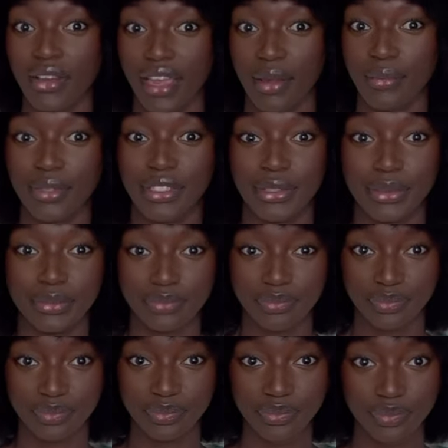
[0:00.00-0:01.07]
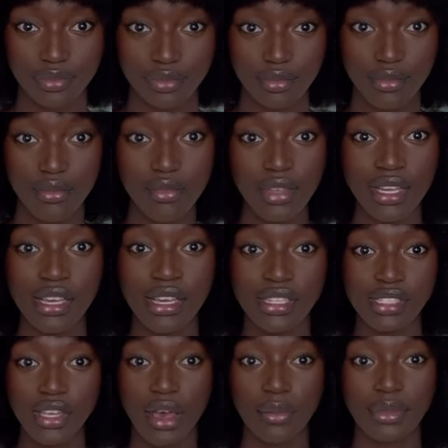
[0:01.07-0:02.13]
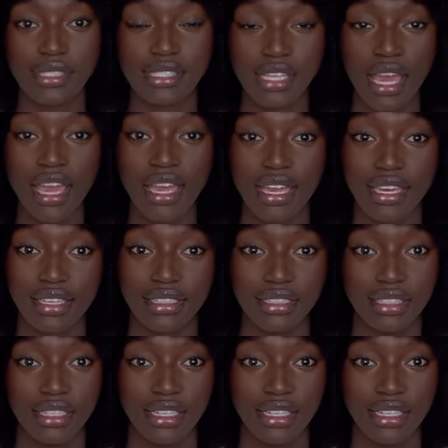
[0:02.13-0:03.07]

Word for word: okay, redo. So I was saying,